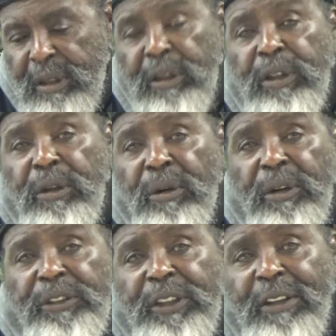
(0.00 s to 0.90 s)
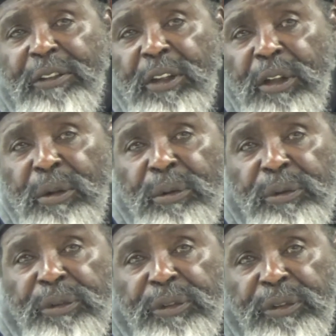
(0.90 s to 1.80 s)
The door is never
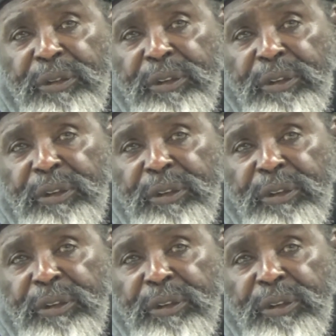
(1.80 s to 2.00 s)
closed.